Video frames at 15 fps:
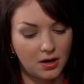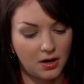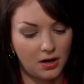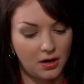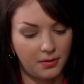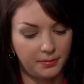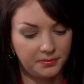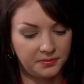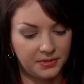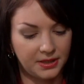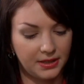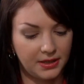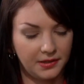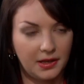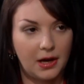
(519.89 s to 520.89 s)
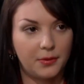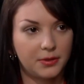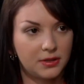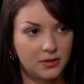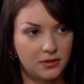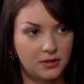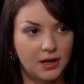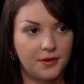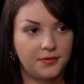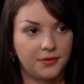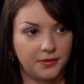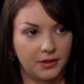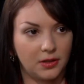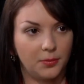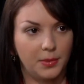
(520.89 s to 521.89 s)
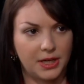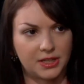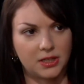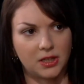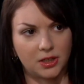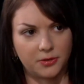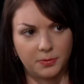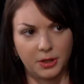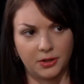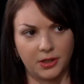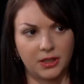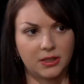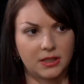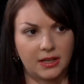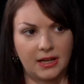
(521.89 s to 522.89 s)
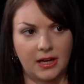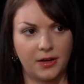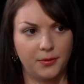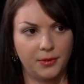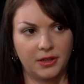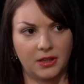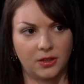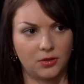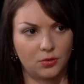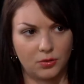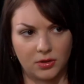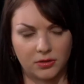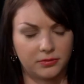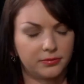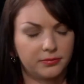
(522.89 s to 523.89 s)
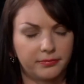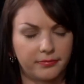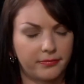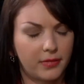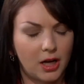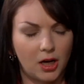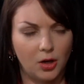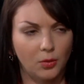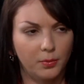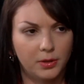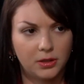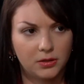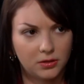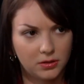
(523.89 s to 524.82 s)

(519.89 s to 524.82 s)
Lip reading: And that was definitely the best experience I had with any sort of help.